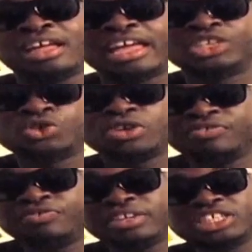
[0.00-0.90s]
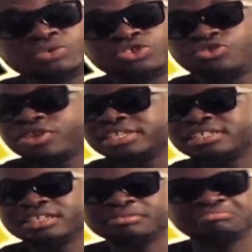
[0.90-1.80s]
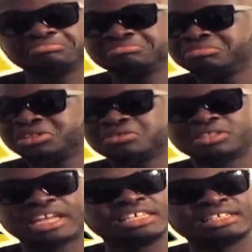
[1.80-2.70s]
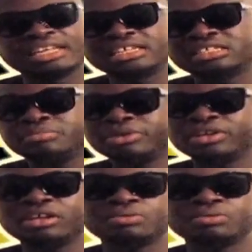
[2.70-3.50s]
Enjoy this footage, it was crazy. There's was nice ladies in the building, it